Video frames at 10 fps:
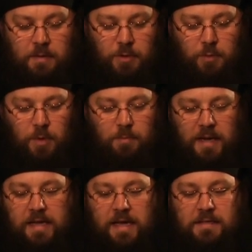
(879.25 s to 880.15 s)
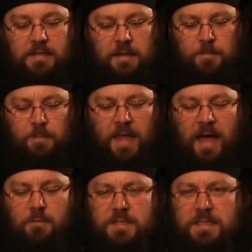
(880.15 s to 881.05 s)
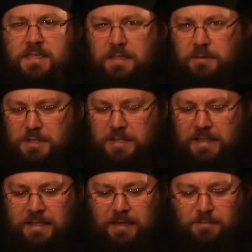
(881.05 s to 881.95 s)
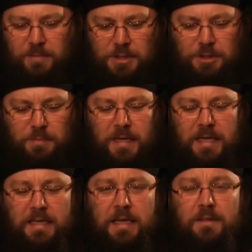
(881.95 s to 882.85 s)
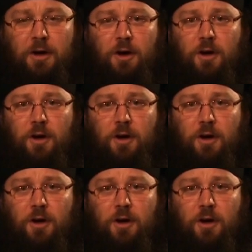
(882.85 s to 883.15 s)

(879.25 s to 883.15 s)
But one might ask, how is this understanding of mission beginning in the